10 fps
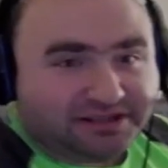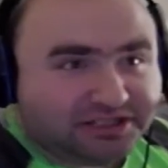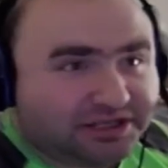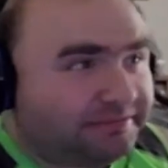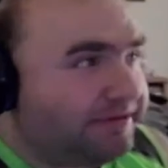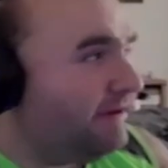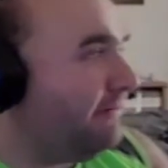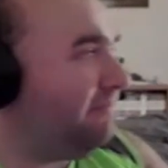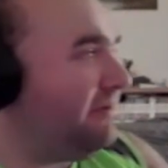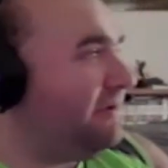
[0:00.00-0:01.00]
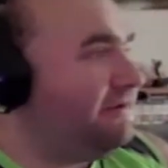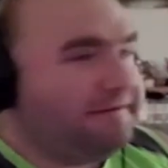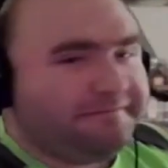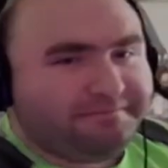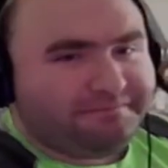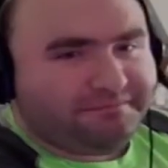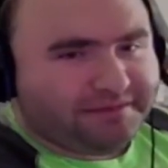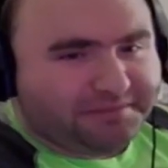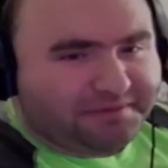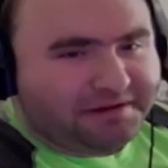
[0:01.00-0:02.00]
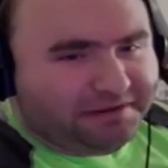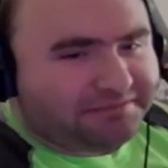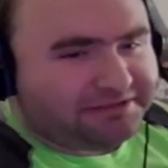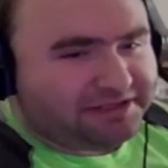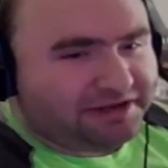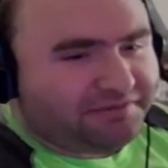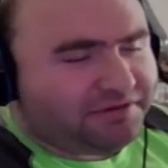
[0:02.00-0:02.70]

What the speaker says: So weird. But the Big Mom stuff.